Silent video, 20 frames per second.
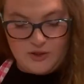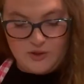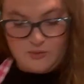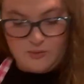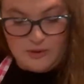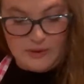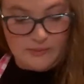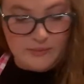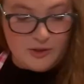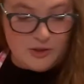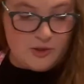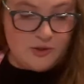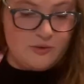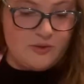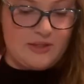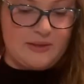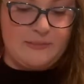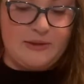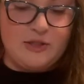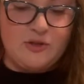So what I'm gonna do is
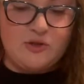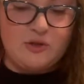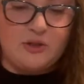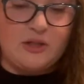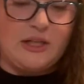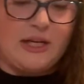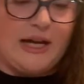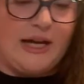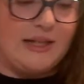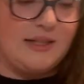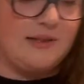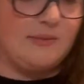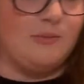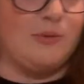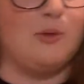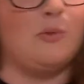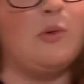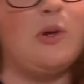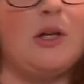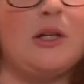I'm actually gonna add some
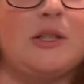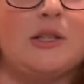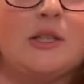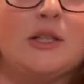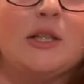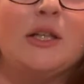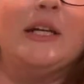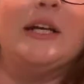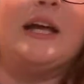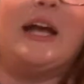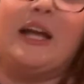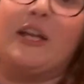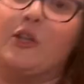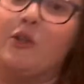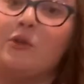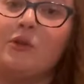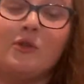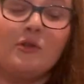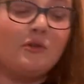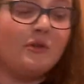more water. And you
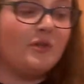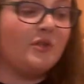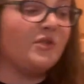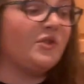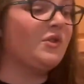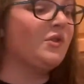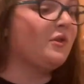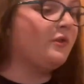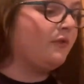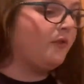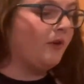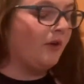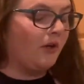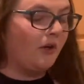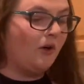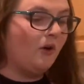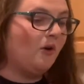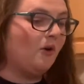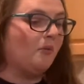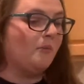can do this too if you're at
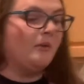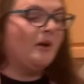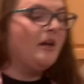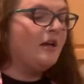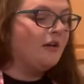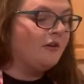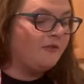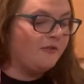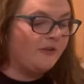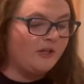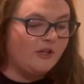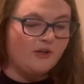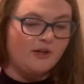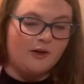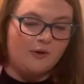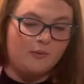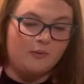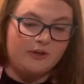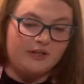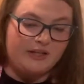home. Figure
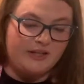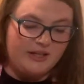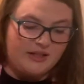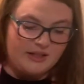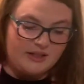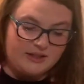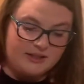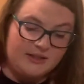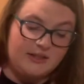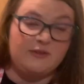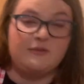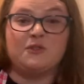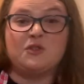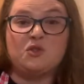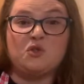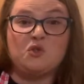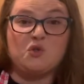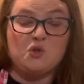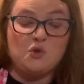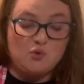out what it needs. If it's
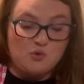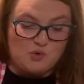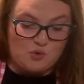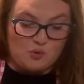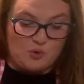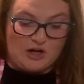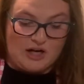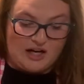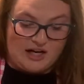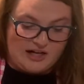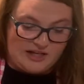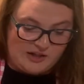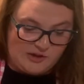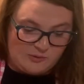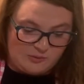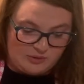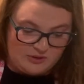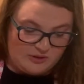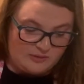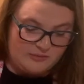too dry, you
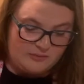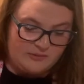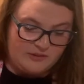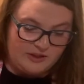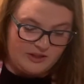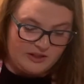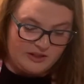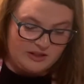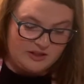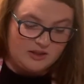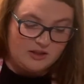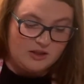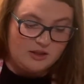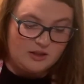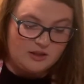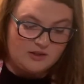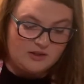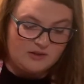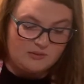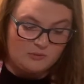probably need
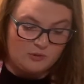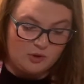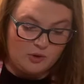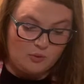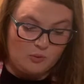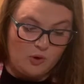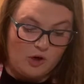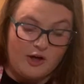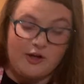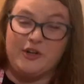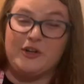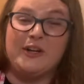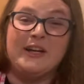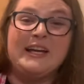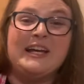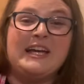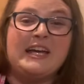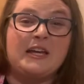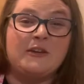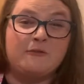some more water.
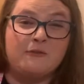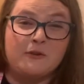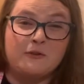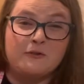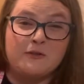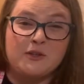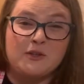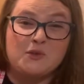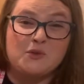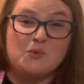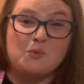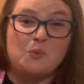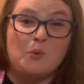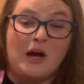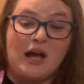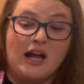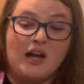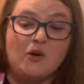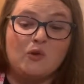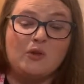If it feels
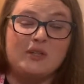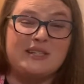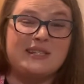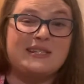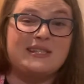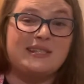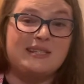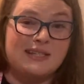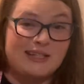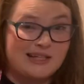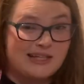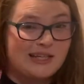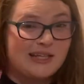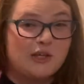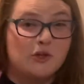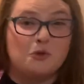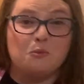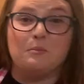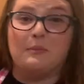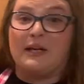wet or sticky,
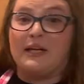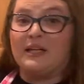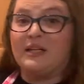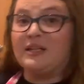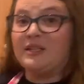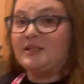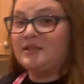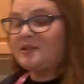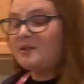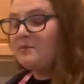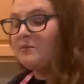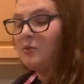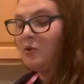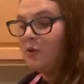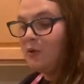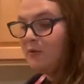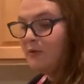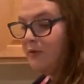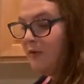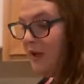you might need some
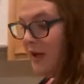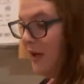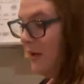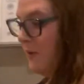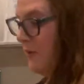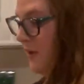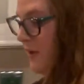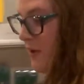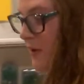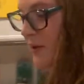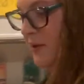more flour.